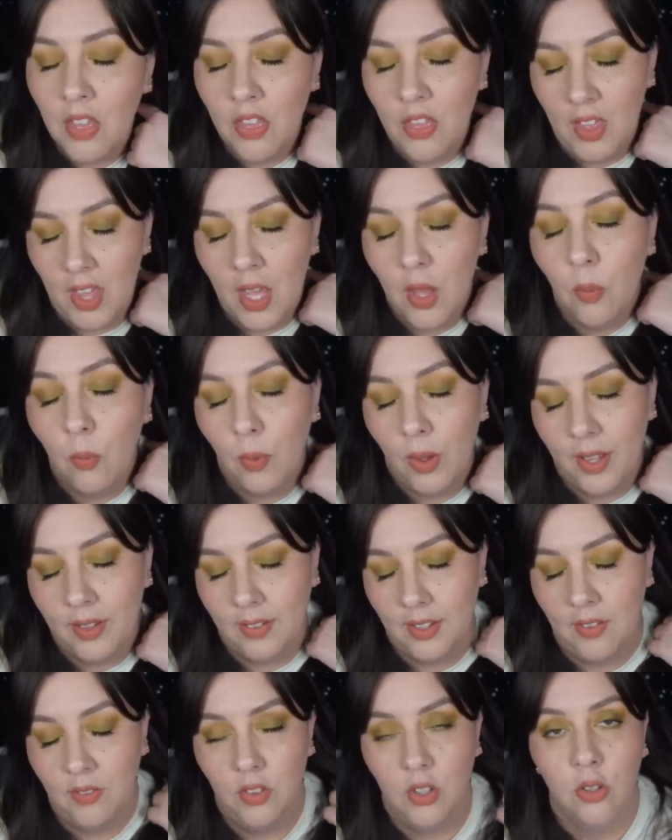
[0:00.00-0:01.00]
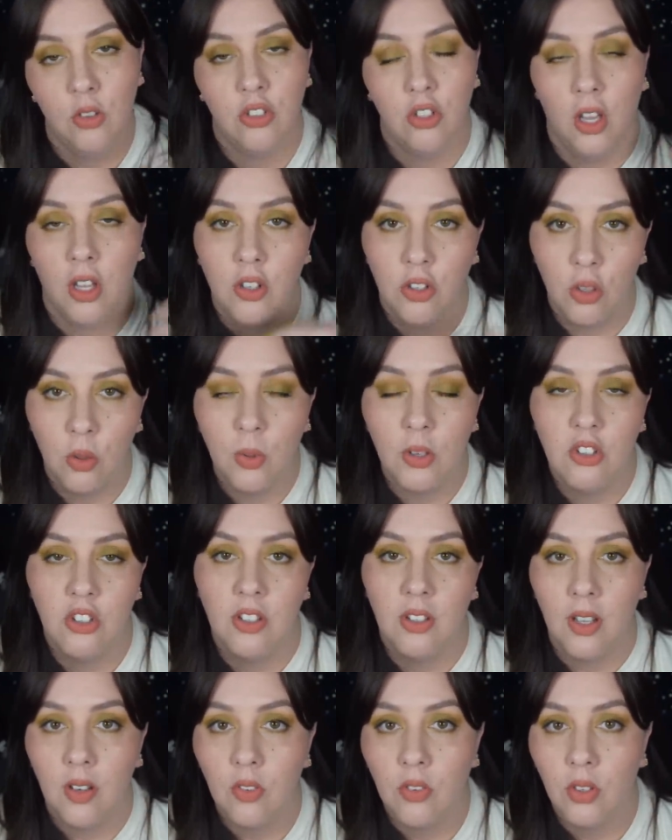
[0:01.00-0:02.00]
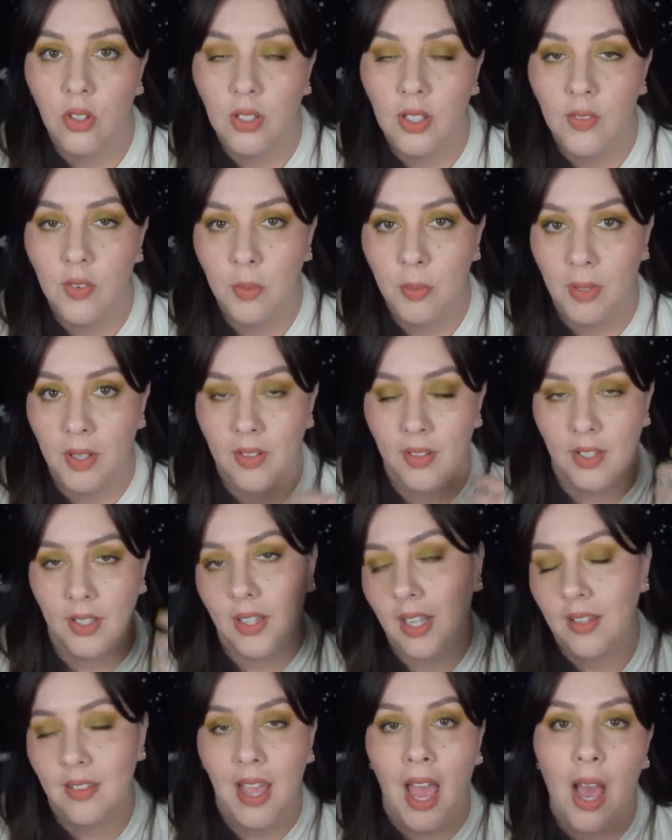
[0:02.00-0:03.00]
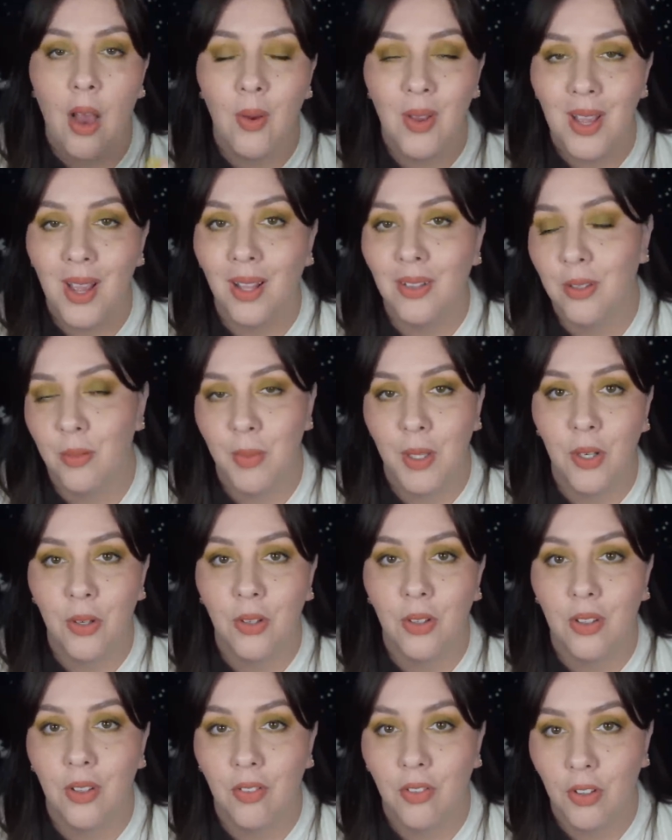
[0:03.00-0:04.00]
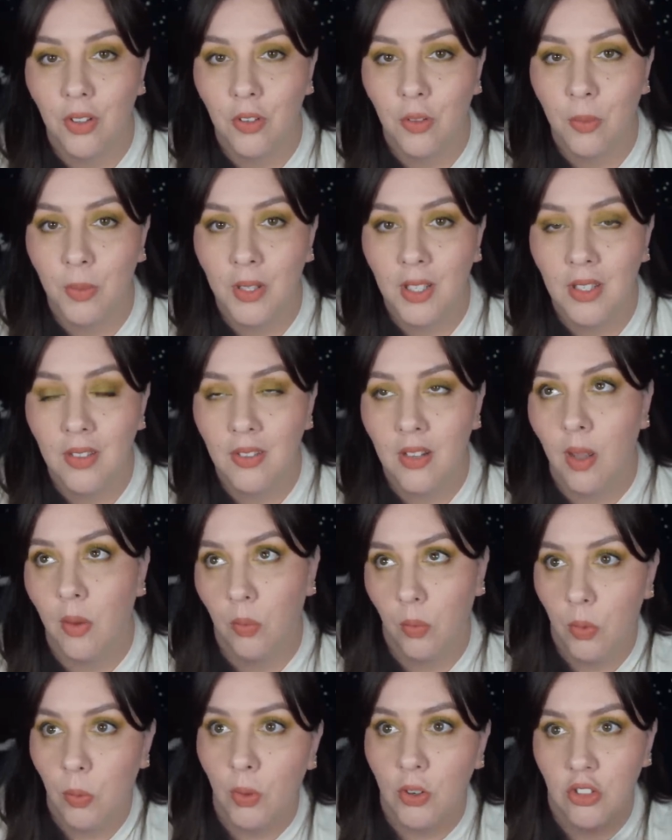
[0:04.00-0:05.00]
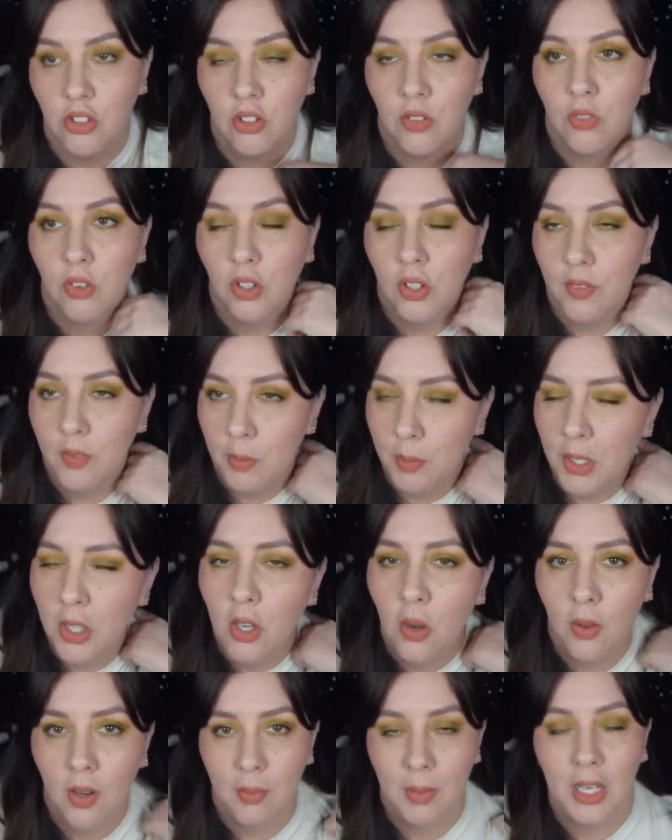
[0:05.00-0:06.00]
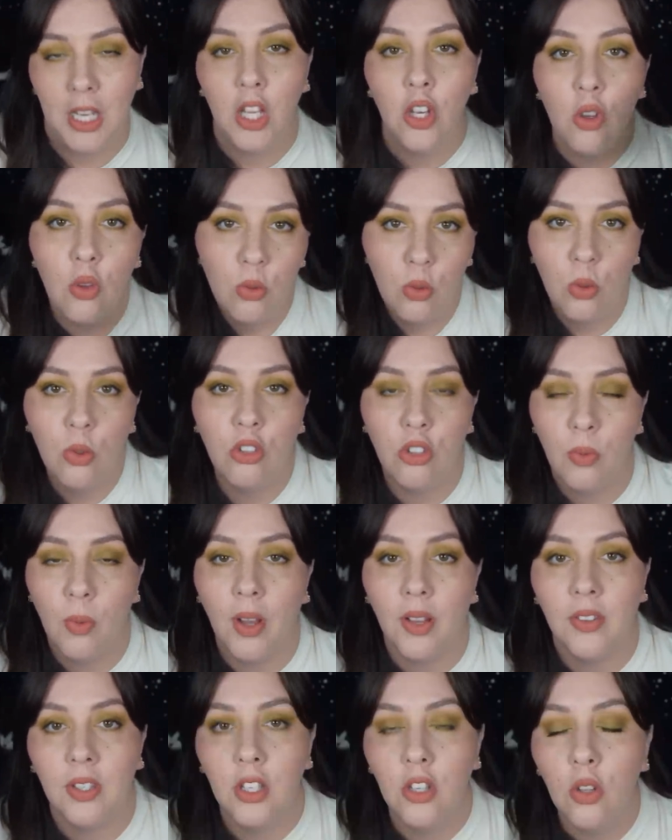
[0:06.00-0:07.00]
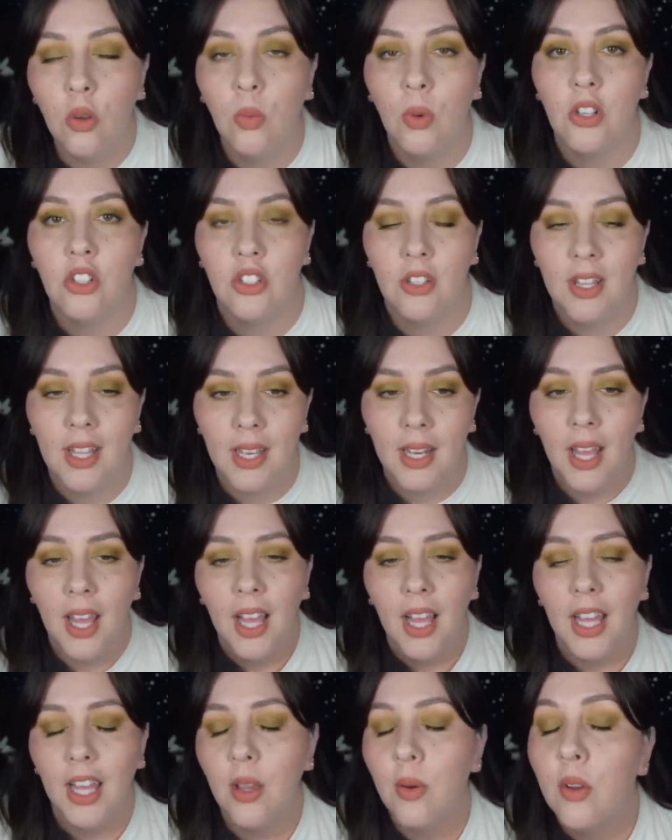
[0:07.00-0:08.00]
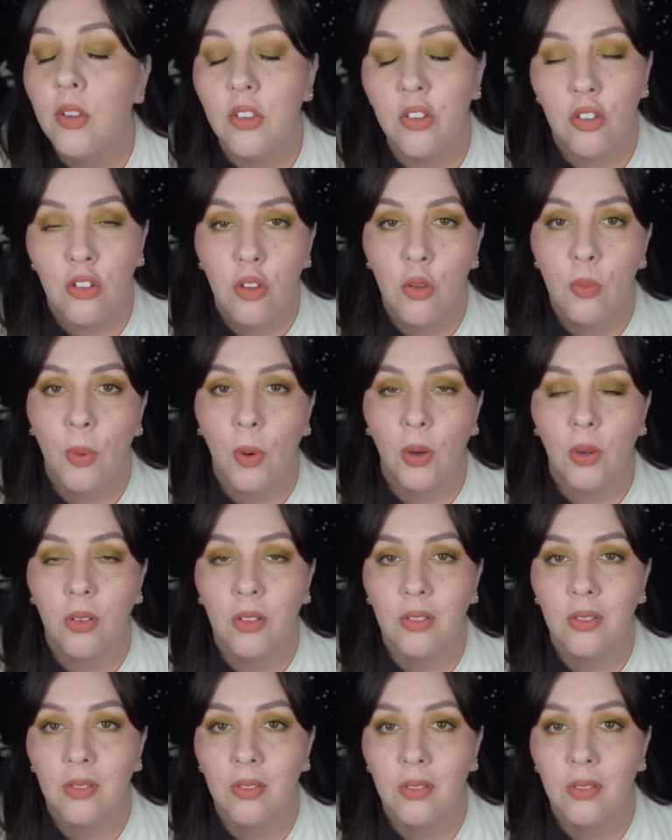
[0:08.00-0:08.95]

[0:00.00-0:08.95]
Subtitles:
thing was, even though John knew what she did for a living, because like that's how he got to meet her in the first place, not with what she did for a living, but you know what I mean, he knew who she was, he knew what she did, he wasn't super